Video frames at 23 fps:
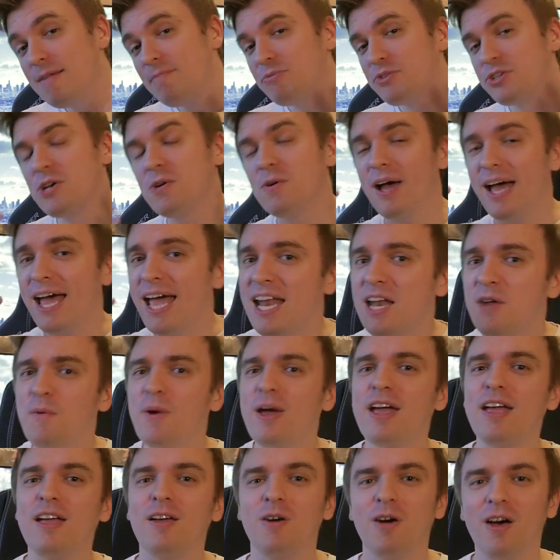So
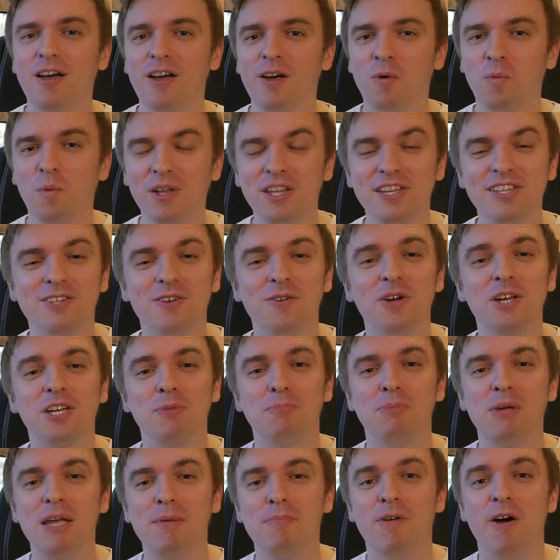anyway, what is going to
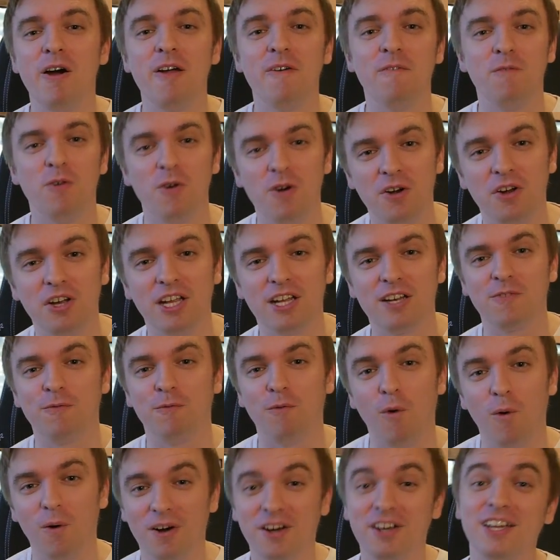be my verdict
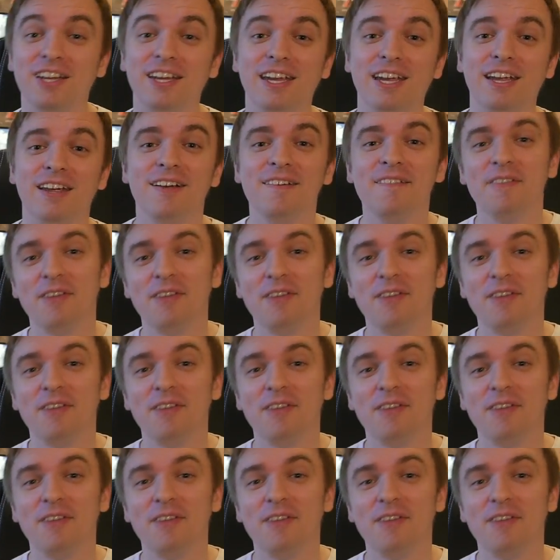for the